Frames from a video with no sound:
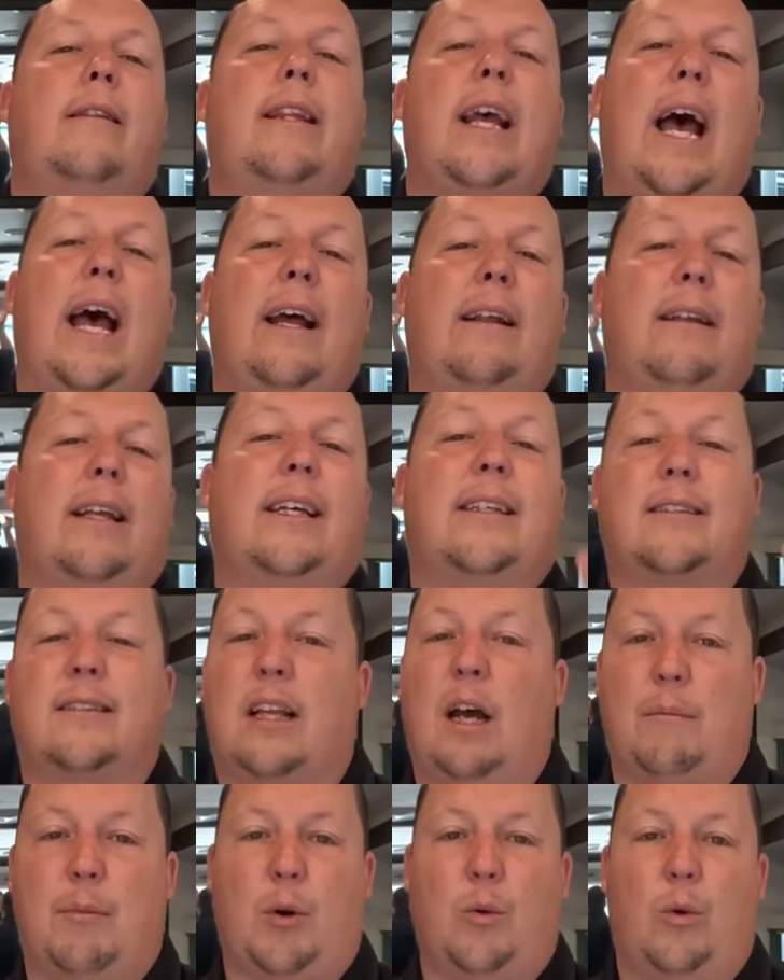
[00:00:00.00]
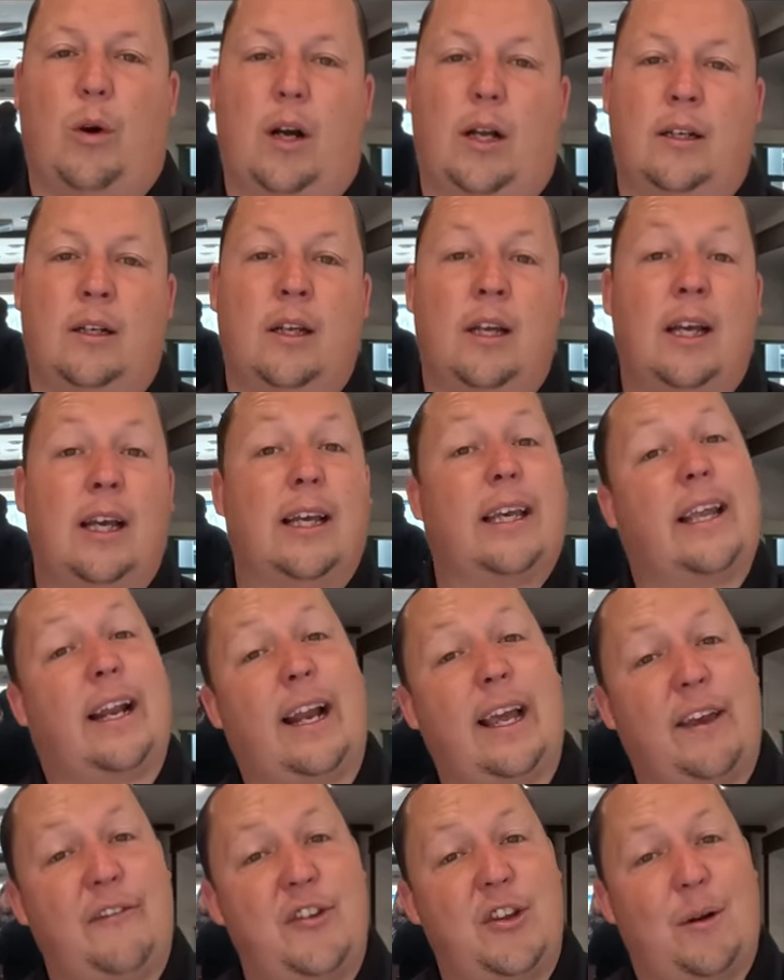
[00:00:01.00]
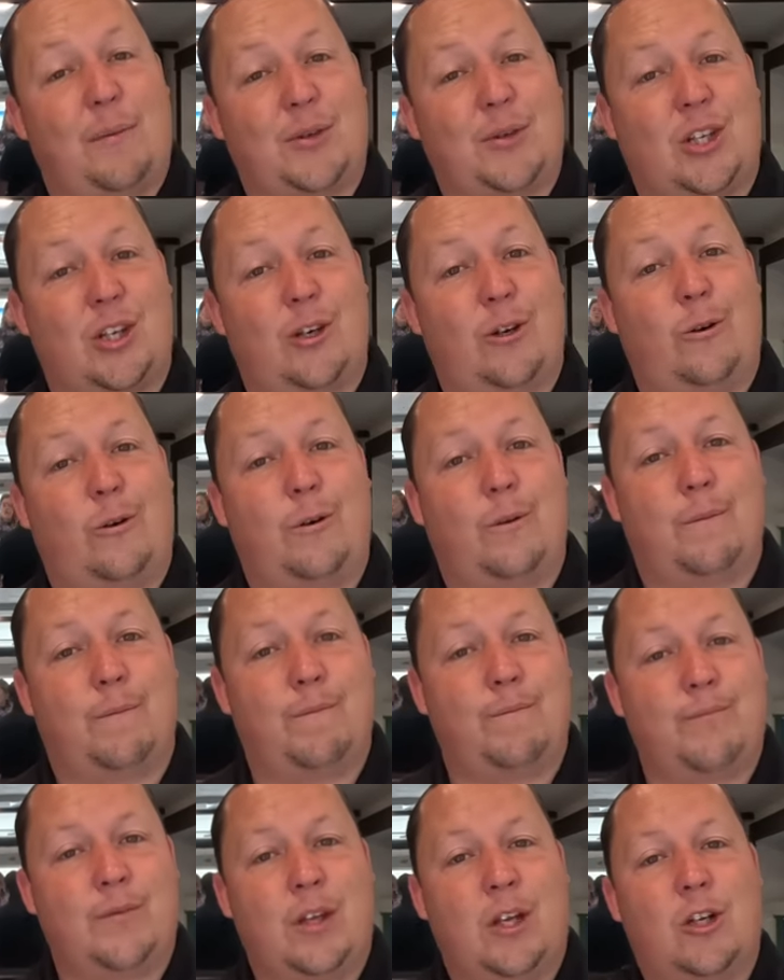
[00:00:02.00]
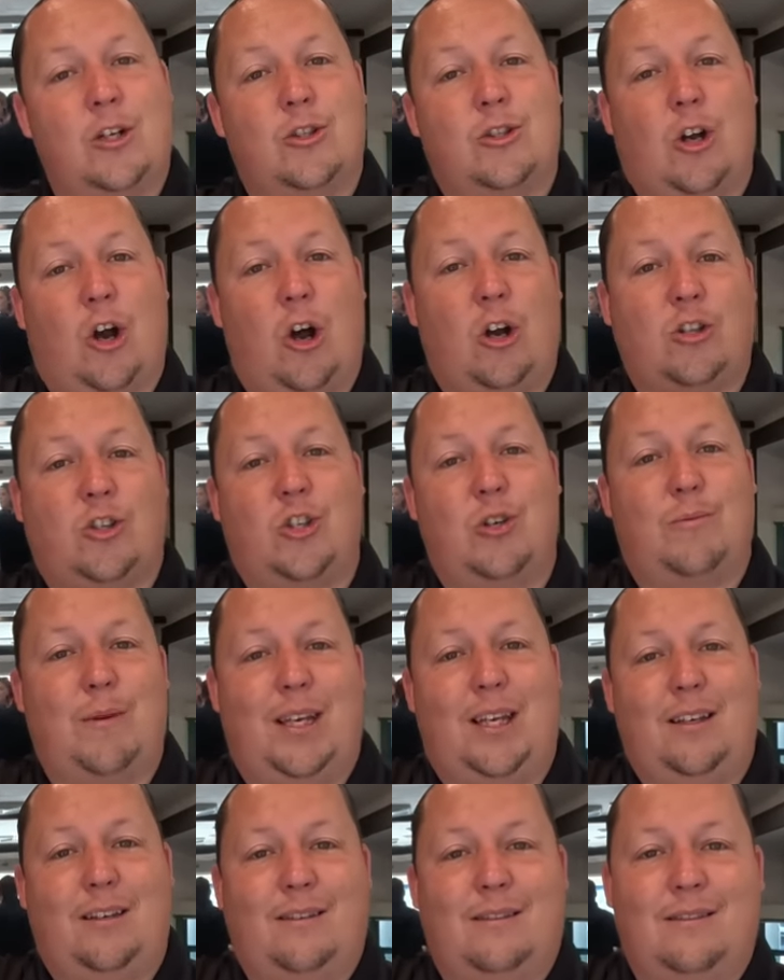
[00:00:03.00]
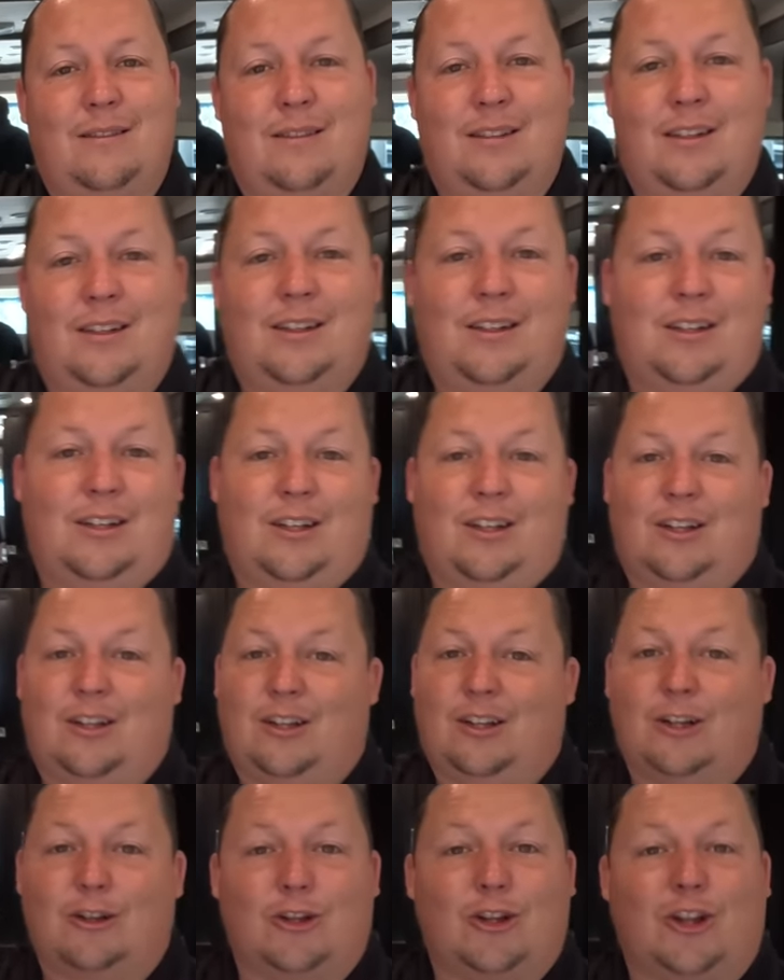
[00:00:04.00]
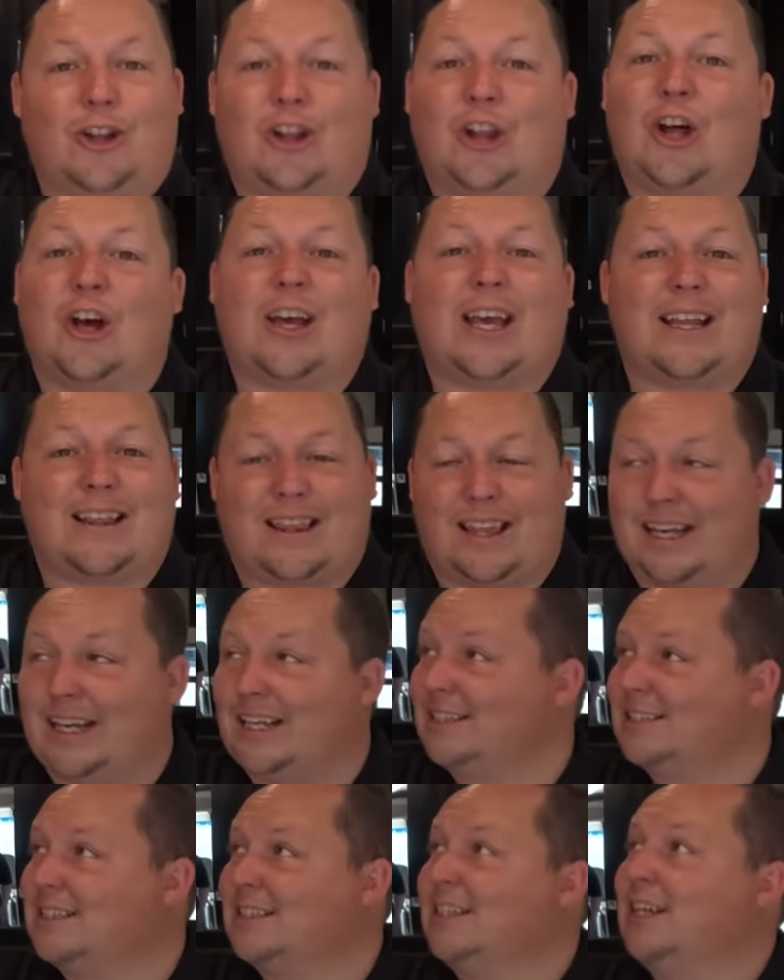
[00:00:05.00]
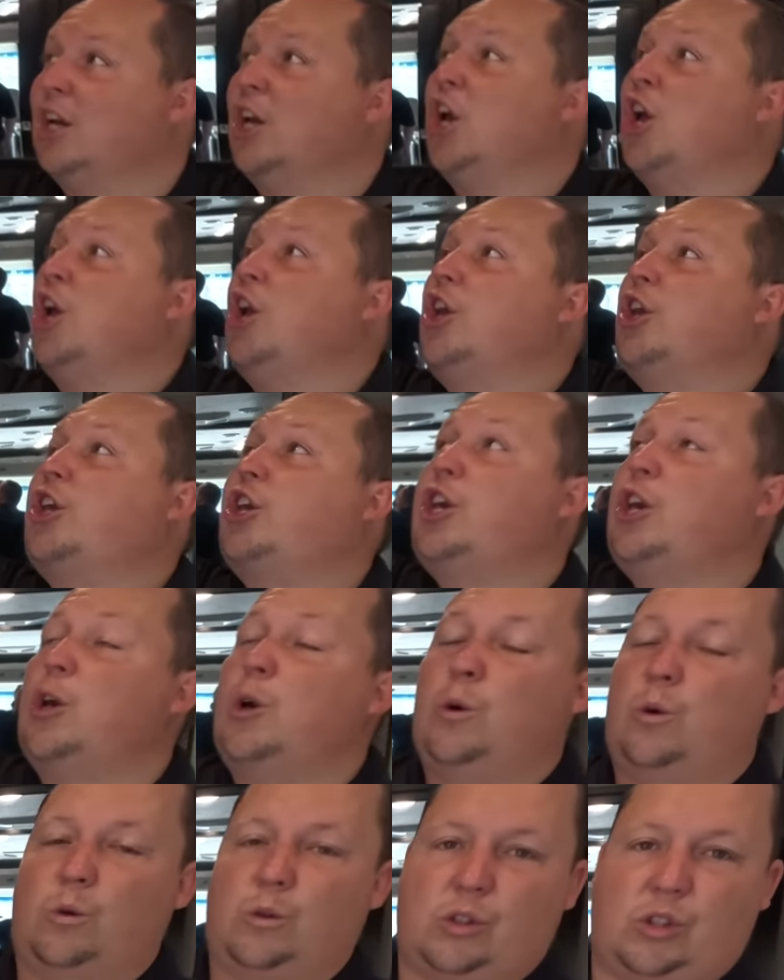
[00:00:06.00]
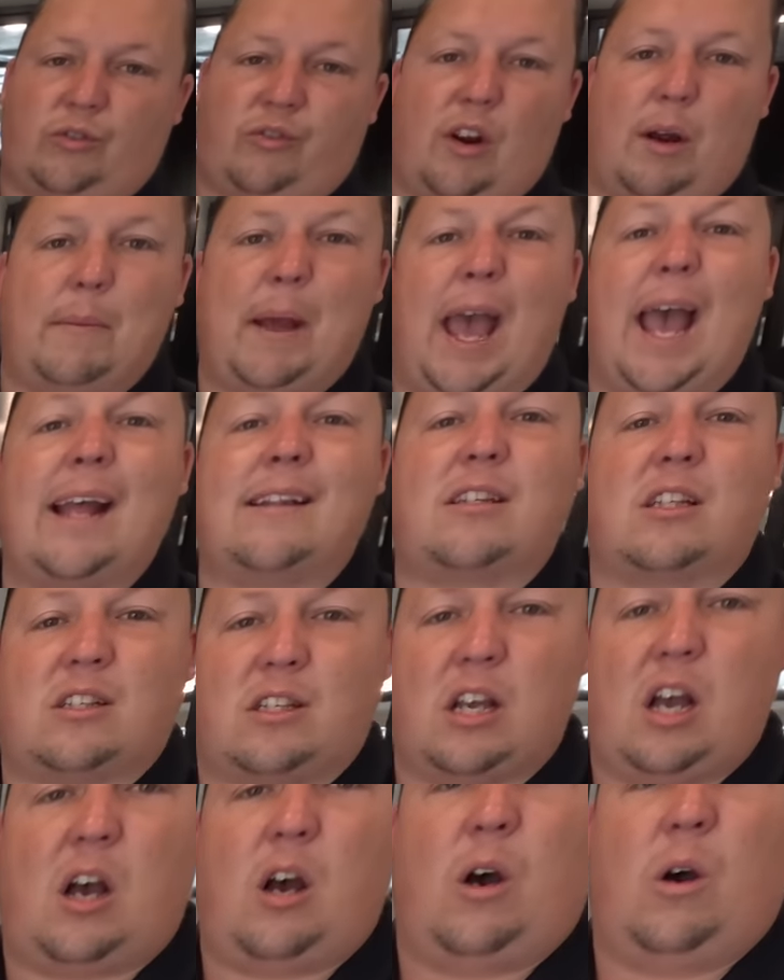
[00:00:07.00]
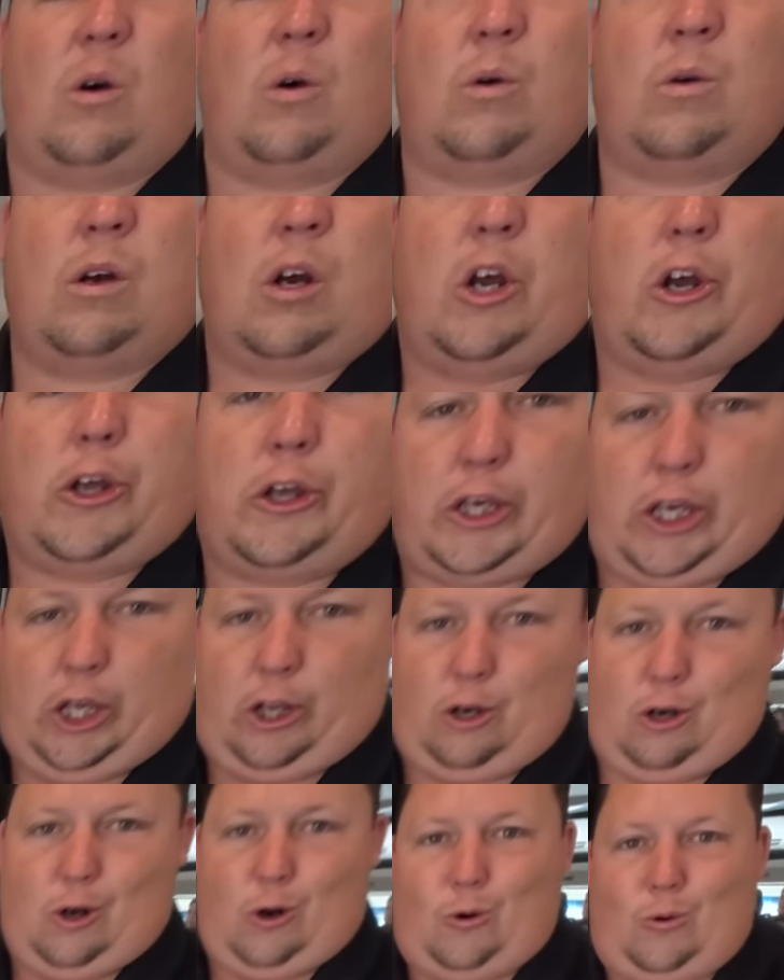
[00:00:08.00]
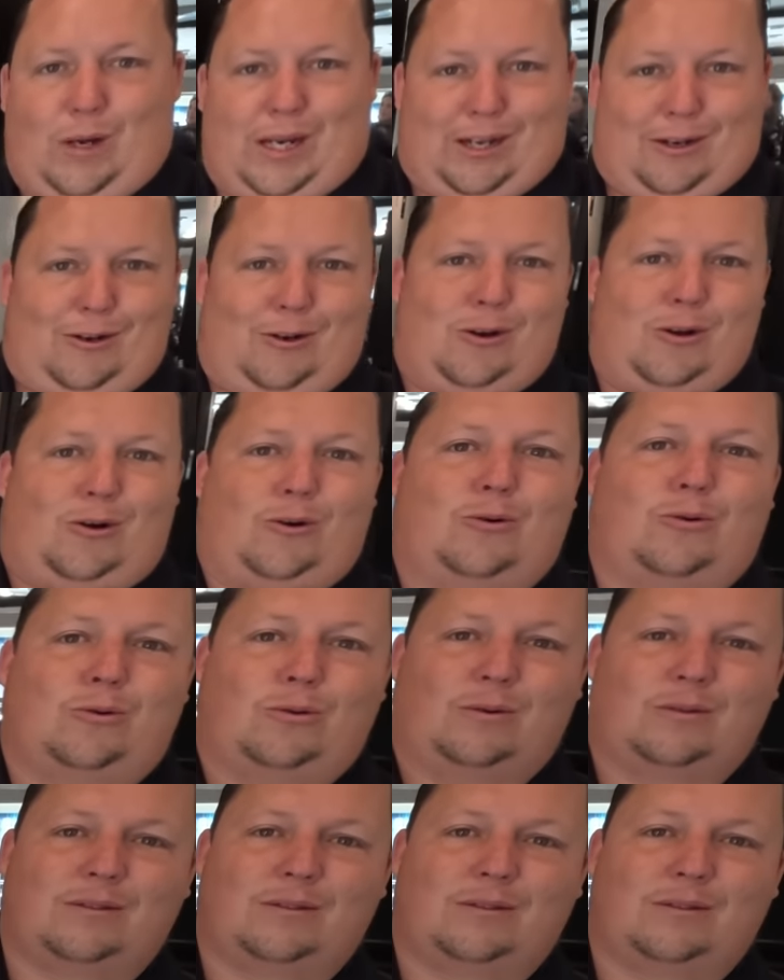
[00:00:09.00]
That is number one. Can I give you two? Sure. Talk to me. This refrigerator? Look at this. Huge from head to toe. Get low, get it low. is.